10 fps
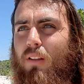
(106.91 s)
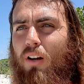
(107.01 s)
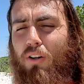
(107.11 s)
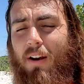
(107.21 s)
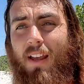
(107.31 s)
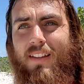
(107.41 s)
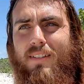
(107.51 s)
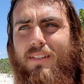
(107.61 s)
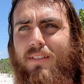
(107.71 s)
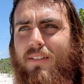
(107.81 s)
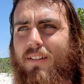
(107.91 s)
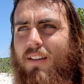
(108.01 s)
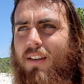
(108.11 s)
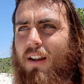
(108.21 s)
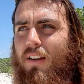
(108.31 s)
loggerheads
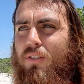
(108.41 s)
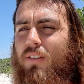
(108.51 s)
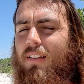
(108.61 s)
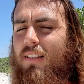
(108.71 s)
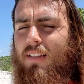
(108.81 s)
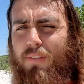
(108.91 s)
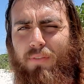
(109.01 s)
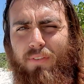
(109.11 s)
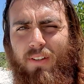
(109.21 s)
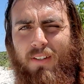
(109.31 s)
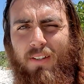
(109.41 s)
can actually live